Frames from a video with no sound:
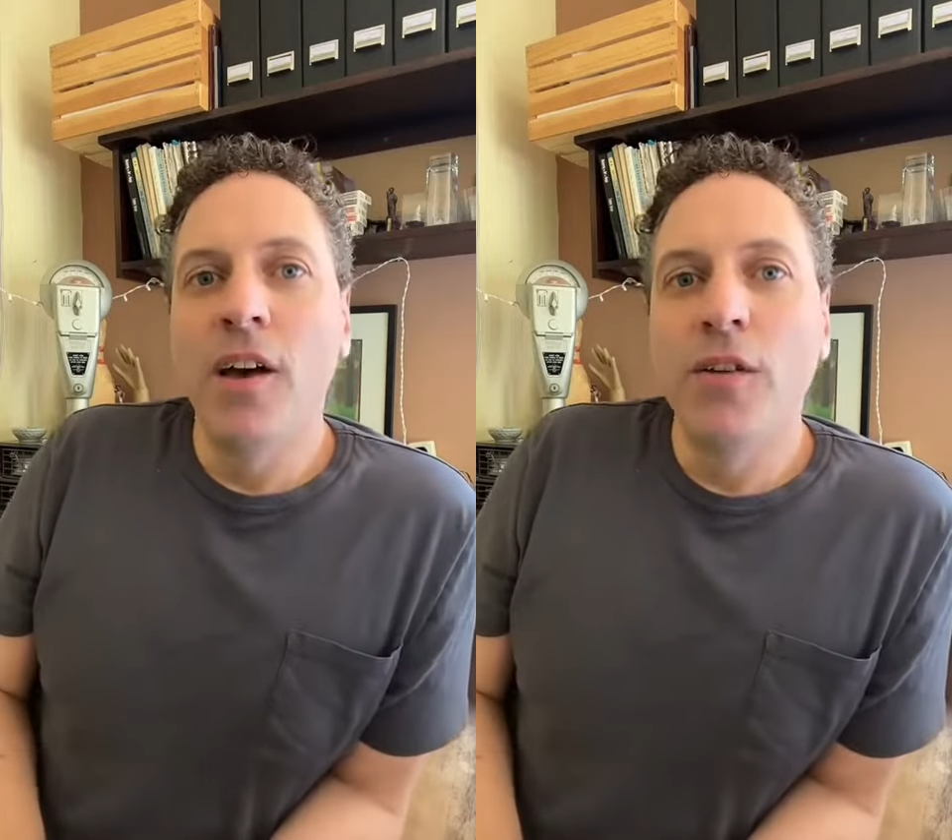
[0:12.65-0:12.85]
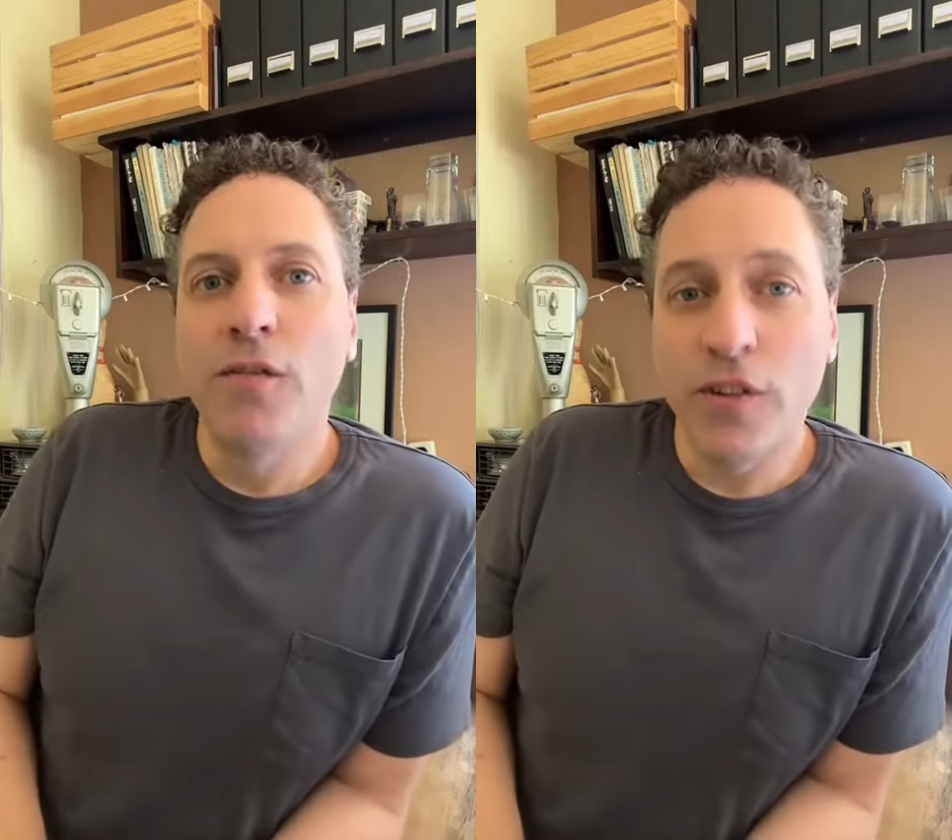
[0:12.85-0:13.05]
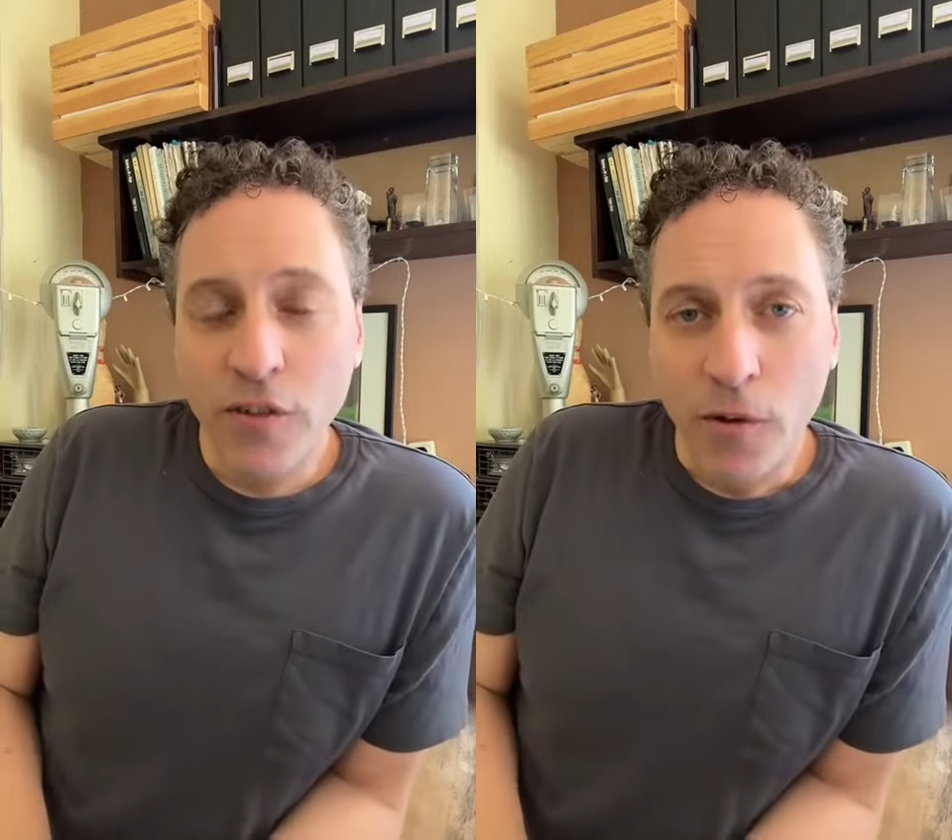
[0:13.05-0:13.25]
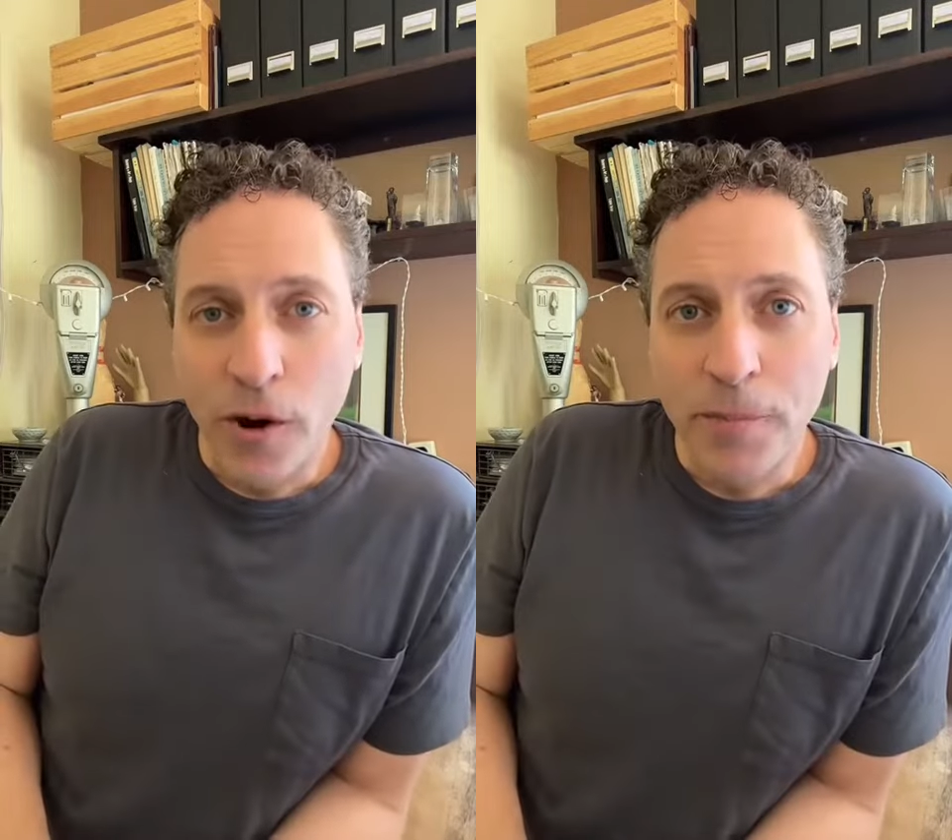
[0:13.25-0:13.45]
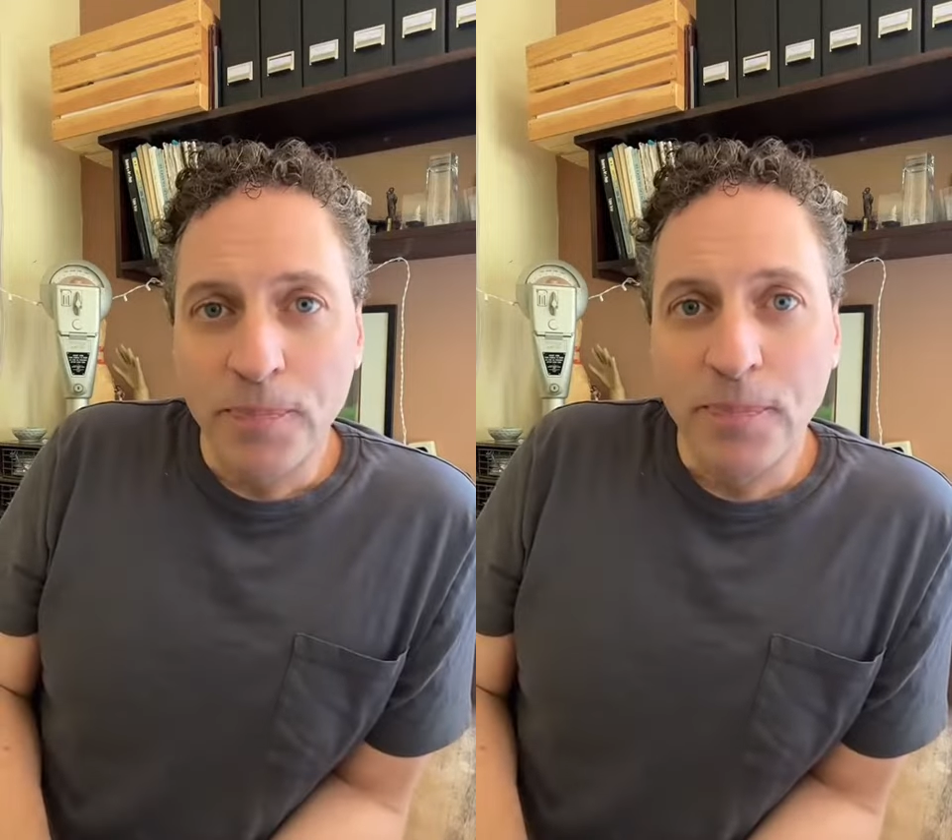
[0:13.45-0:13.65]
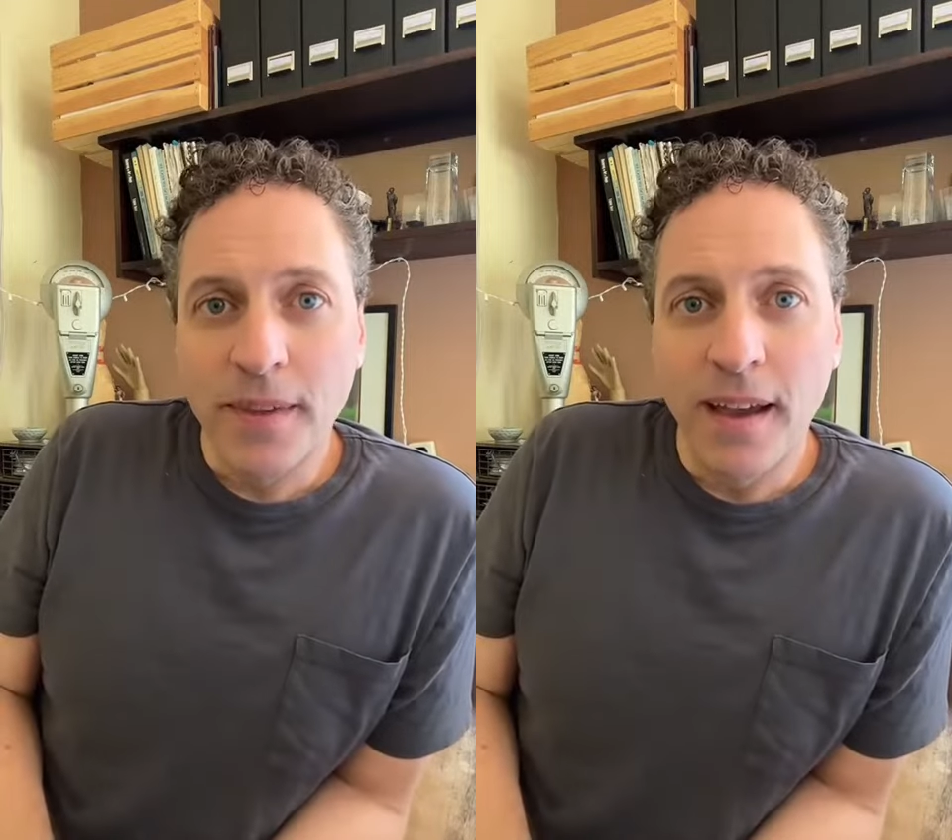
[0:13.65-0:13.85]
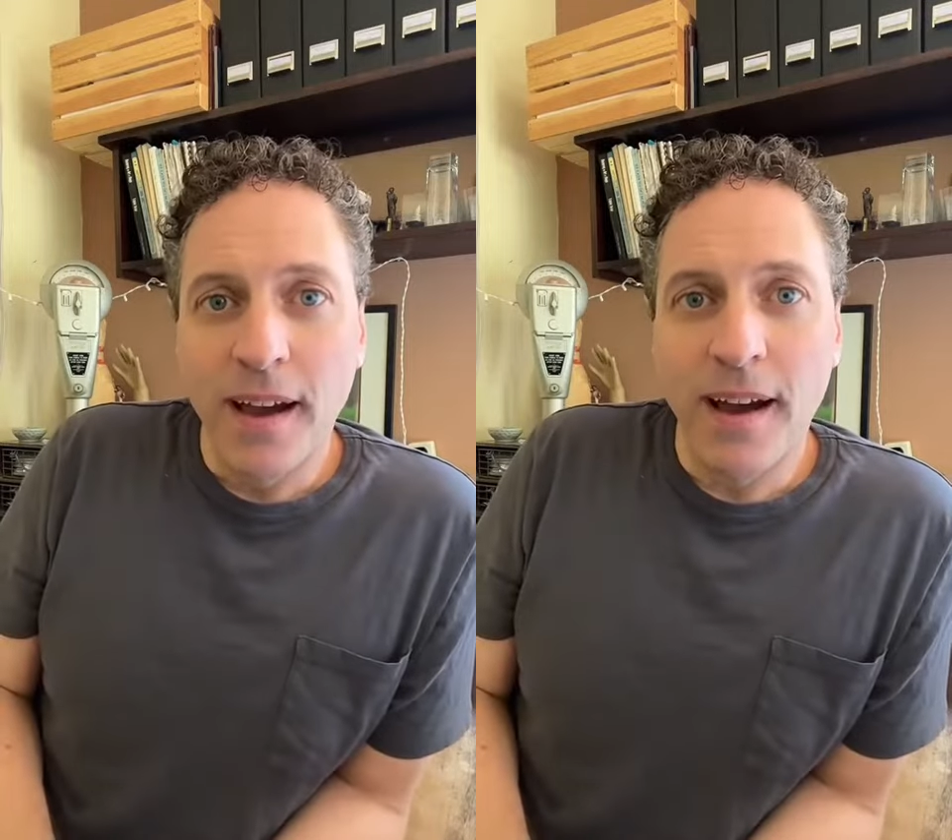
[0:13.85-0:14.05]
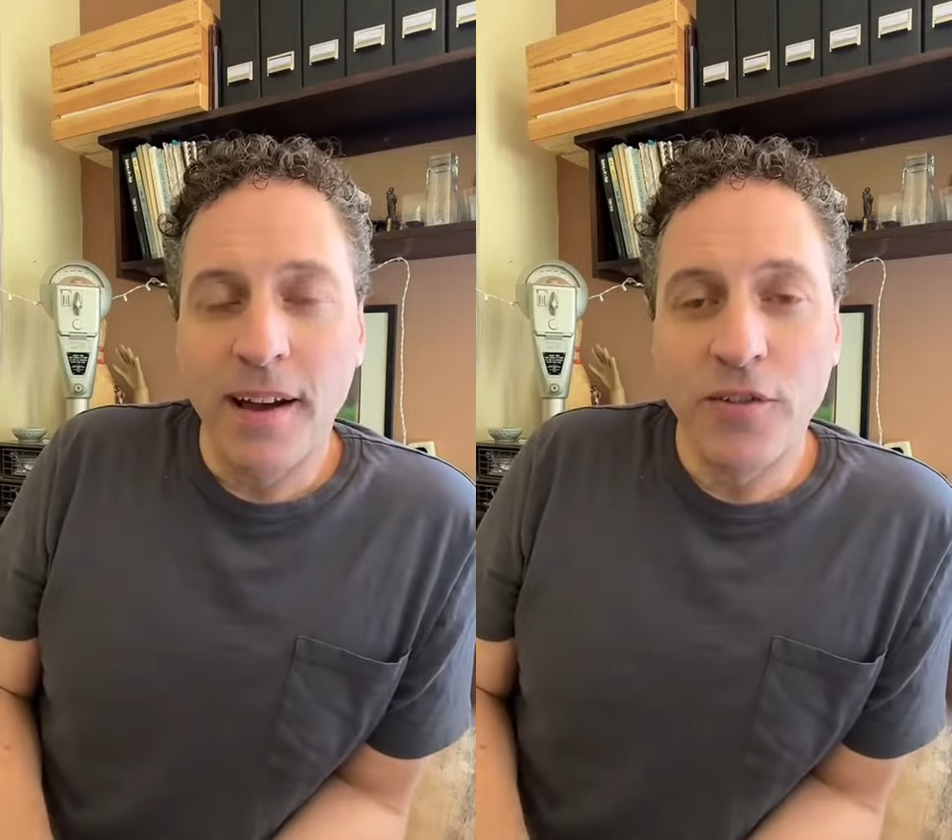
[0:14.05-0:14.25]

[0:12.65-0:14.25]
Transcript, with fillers: First of all, uh,